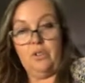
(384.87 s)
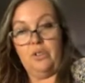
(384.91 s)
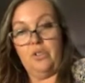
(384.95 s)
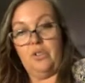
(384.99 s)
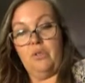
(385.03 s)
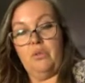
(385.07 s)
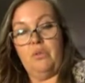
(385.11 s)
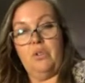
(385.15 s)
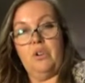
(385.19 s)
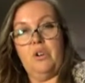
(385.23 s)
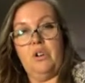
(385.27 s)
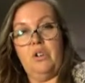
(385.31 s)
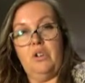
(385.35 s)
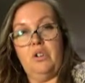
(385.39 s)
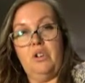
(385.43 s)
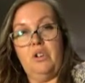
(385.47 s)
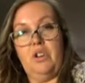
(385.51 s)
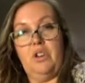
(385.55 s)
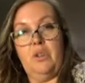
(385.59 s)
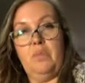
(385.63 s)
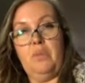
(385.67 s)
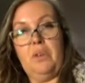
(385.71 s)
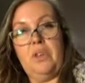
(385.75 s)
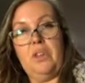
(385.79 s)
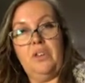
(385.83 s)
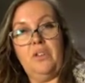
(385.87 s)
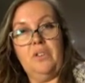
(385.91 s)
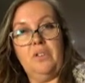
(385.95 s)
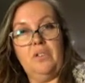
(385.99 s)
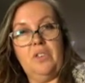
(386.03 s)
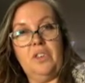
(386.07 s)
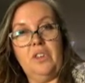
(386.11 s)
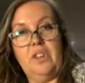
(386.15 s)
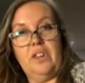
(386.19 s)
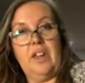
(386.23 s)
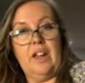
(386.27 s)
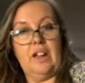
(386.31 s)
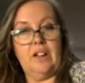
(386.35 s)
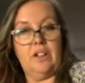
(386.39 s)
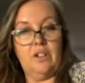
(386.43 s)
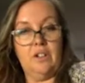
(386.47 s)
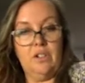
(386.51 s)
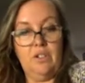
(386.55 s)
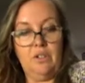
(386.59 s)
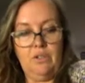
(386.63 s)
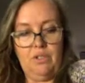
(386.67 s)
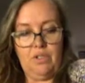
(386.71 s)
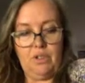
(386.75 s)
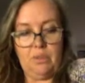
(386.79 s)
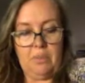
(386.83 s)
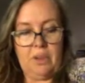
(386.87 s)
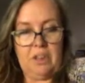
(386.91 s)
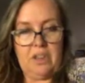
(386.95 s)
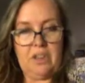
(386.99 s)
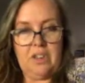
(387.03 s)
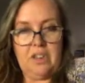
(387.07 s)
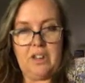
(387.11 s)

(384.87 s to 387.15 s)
So we're going to be using a glue cement